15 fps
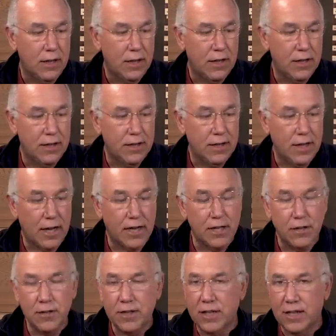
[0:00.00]
uh, I
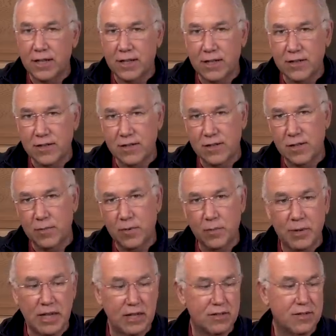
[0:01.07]
know it, it doesn't seem to
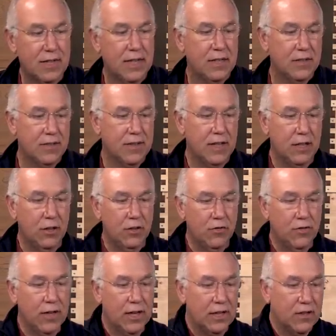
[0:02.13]
make sense that
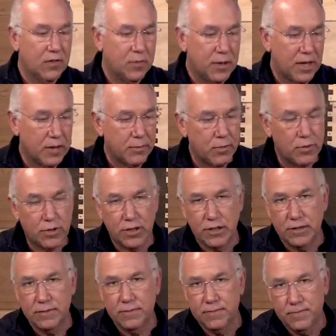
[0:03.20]
you've got this bottom
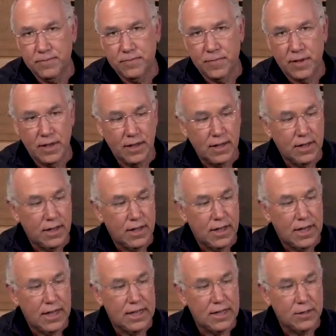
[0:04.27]
board
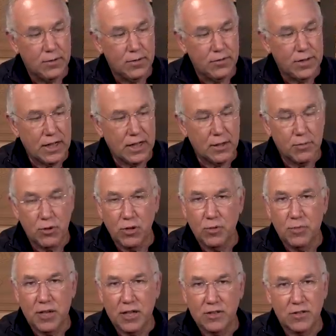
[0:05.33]
and then we've got a
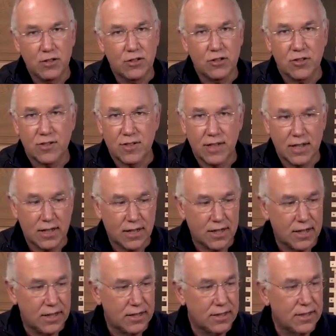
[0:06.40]
brood box that you just set on
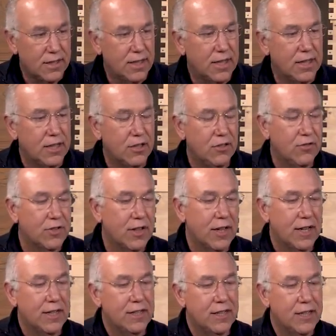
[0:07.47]
it. And then you've
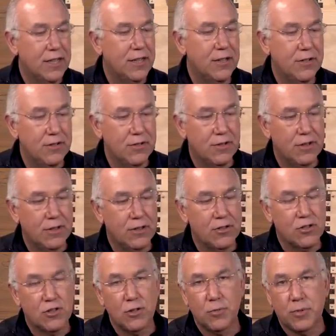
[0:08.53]
got, you know, your
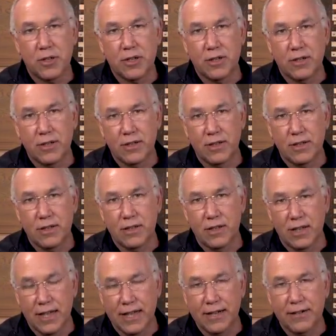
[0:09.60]
super
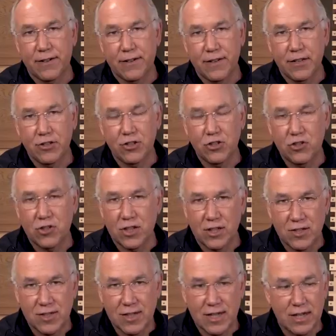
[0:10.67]
later that you're just going
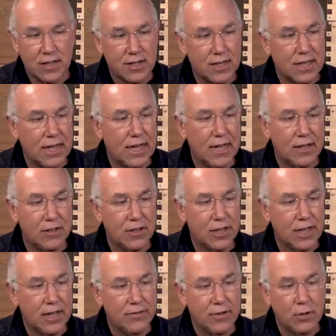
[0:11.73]
to set onto that. You're
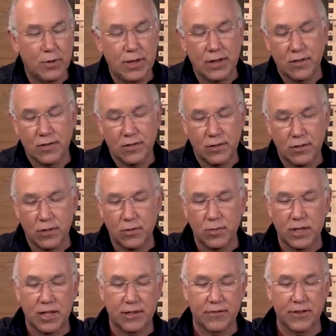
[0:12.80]
going to have a queen excluder or
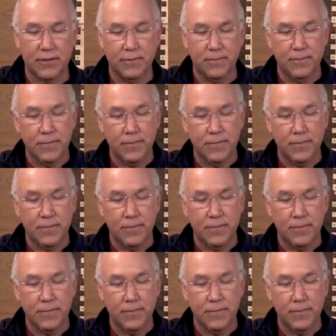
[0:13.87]
whatever.